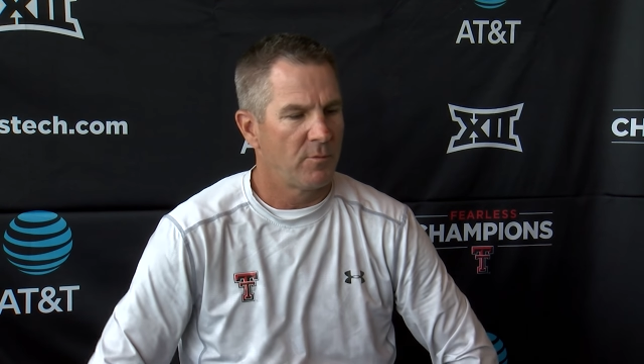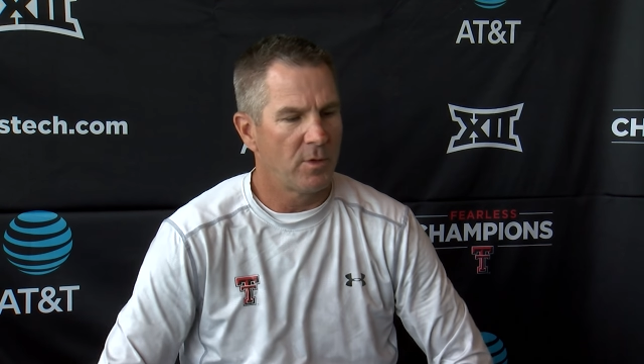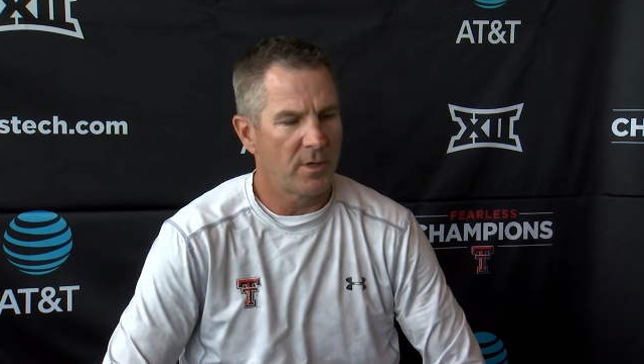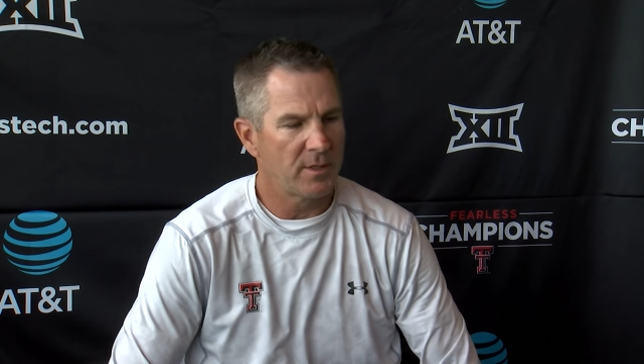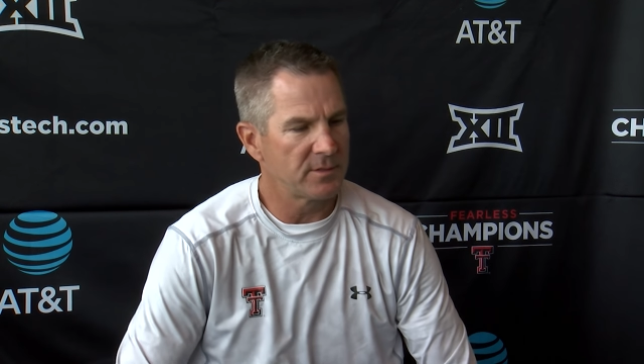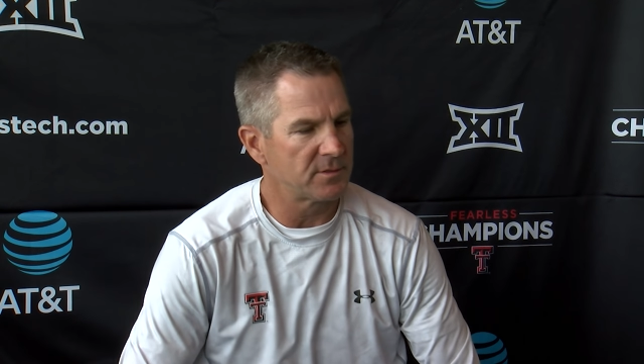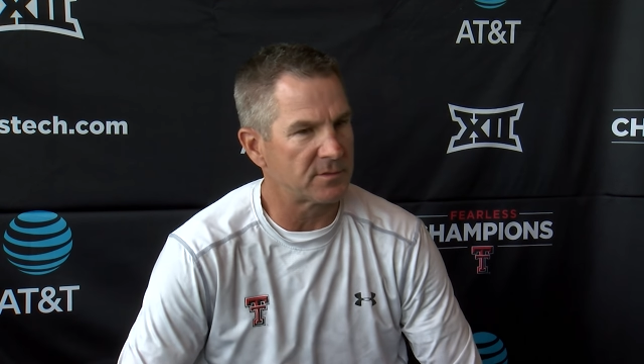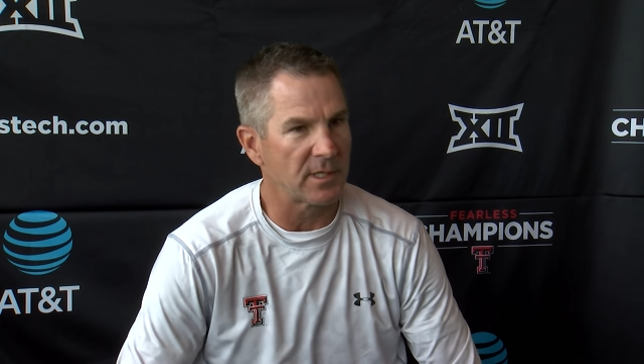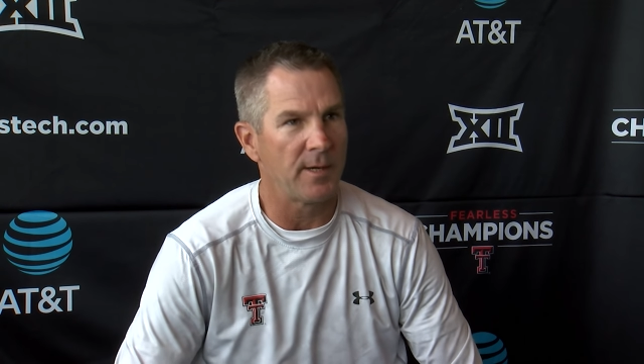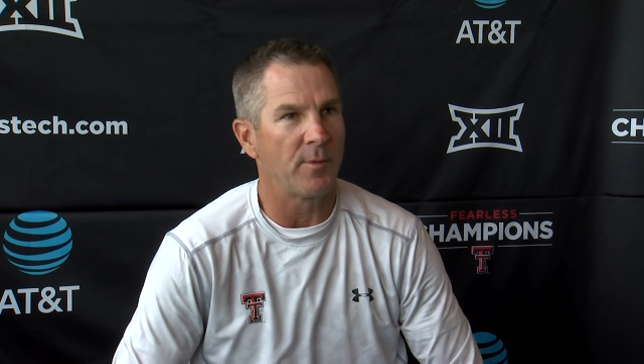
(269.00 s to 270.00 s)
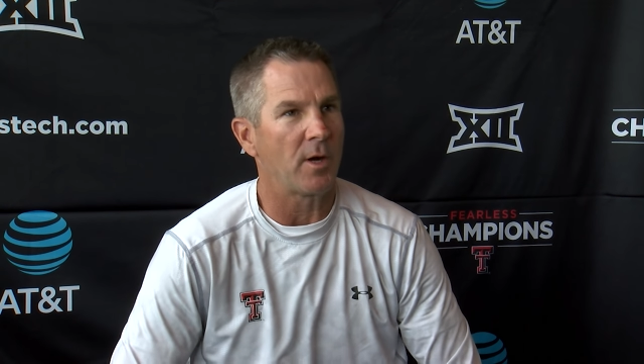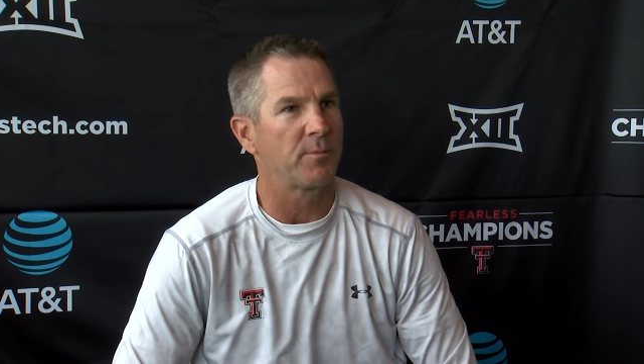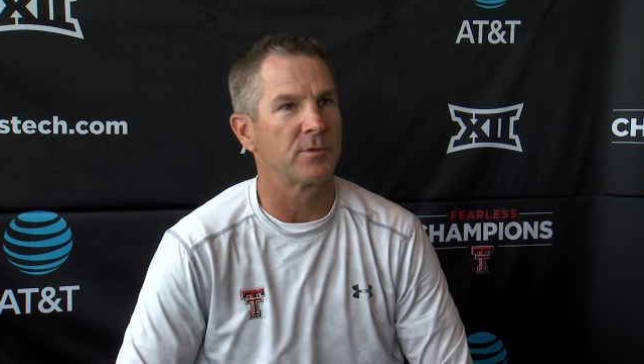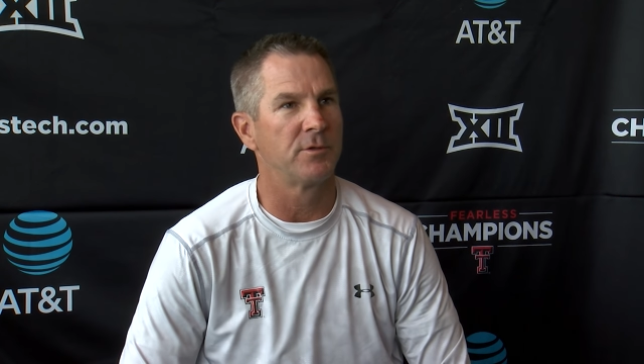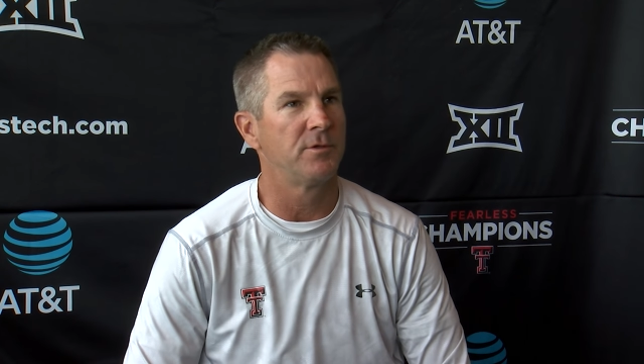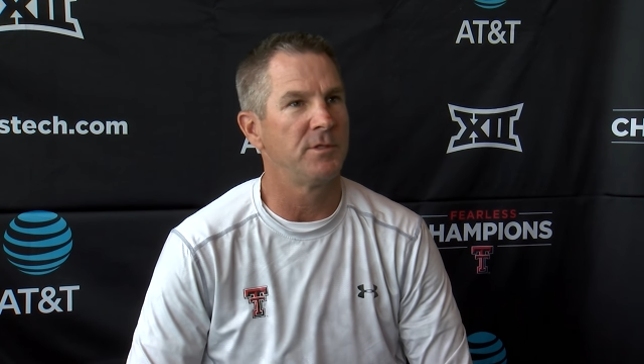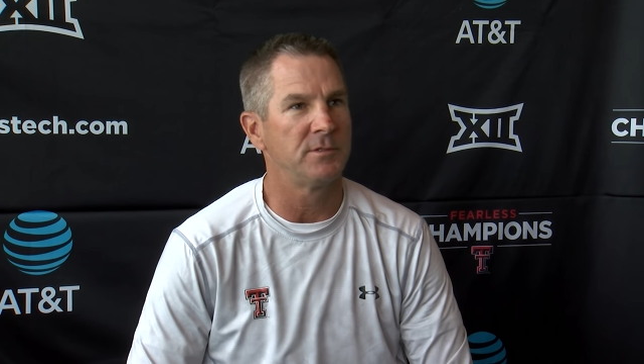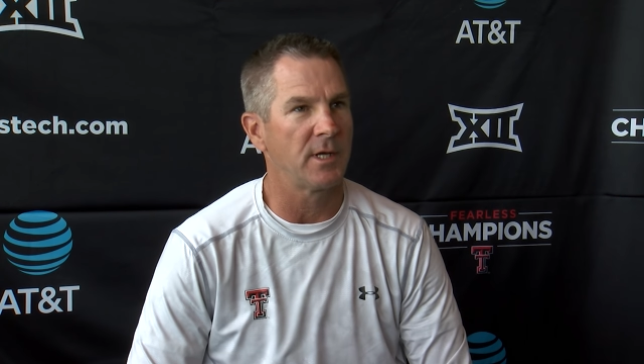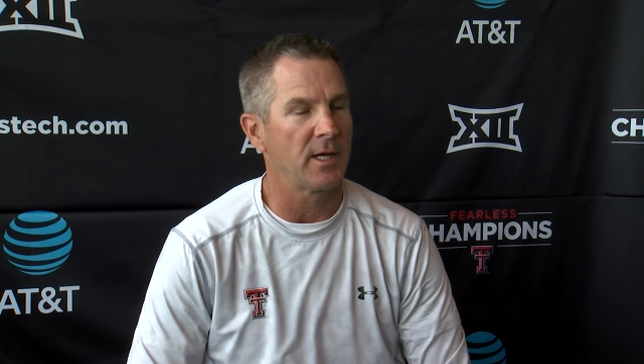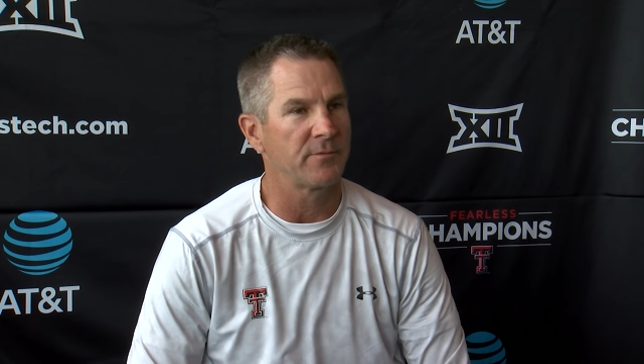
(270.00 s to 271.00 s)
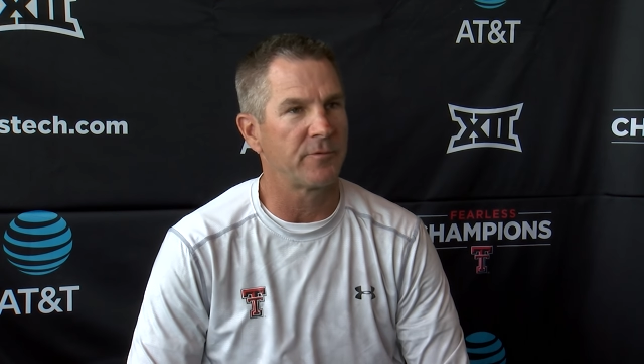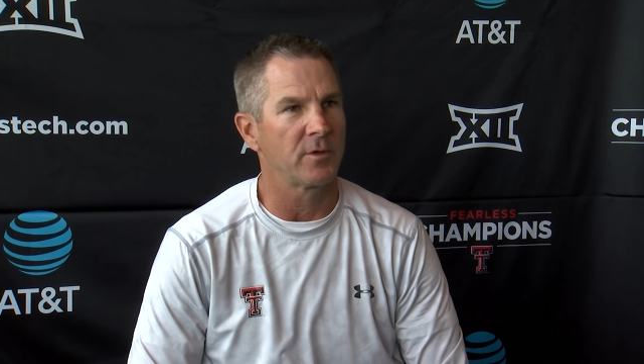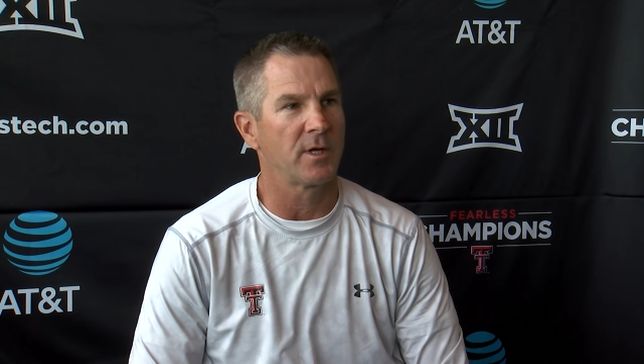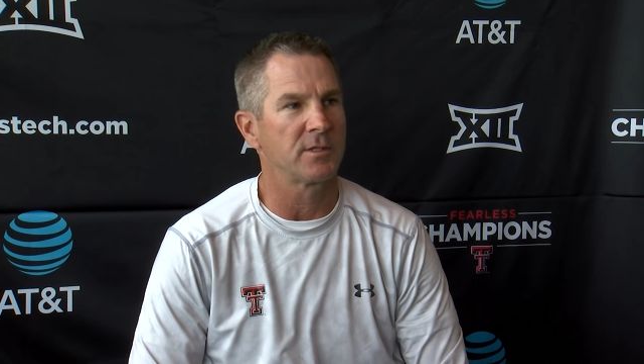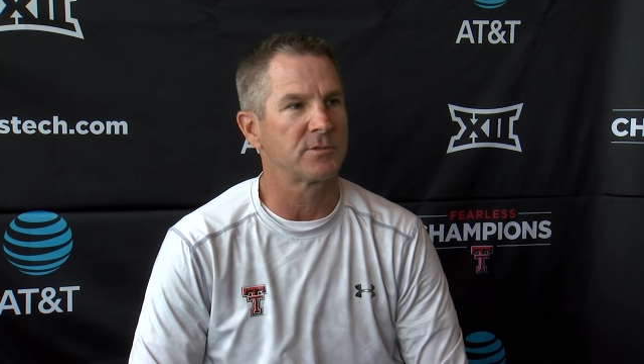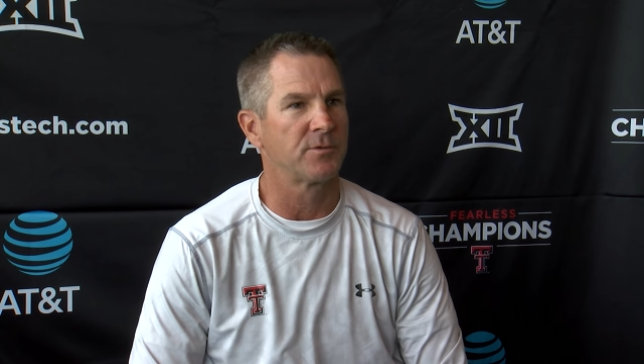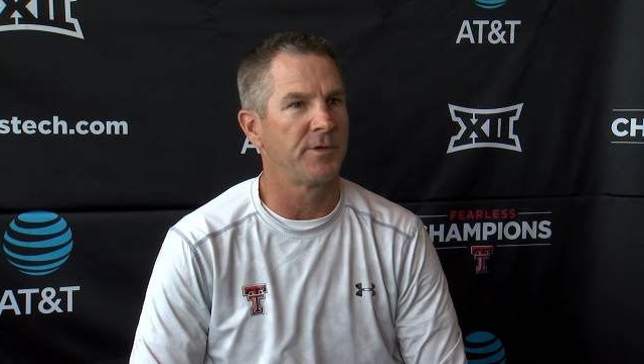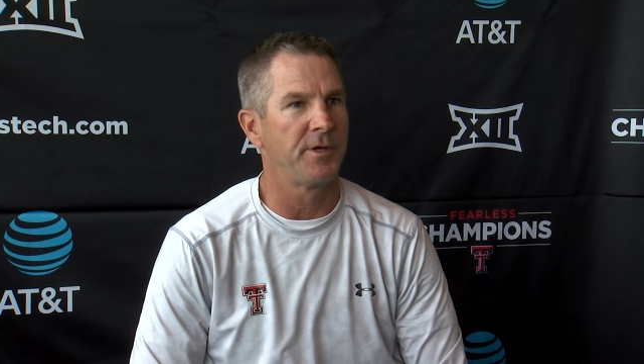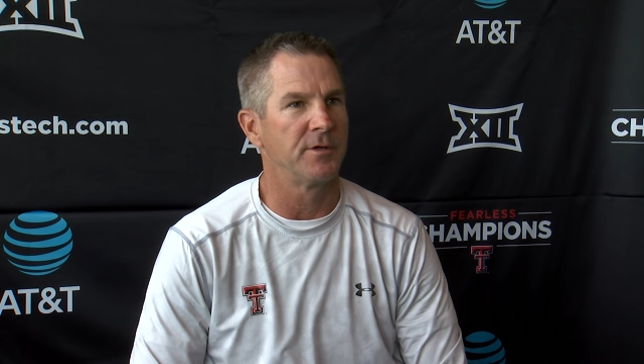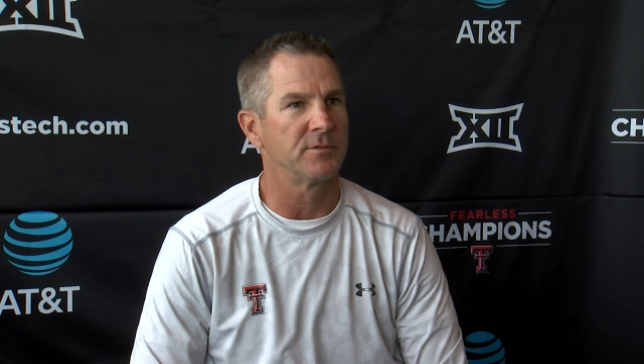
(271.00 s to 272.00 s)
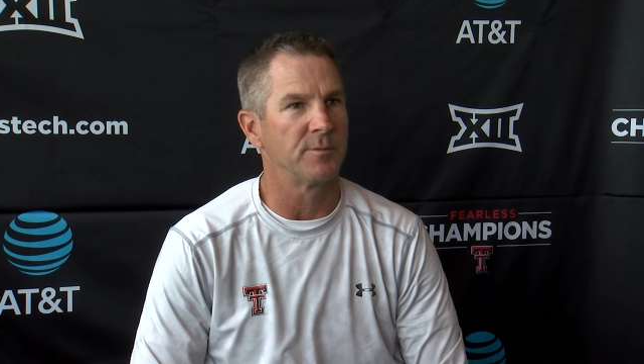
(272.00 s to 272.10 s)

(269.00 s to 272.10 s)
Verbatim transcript: Well, it's the same opportunity he's had for the last three years.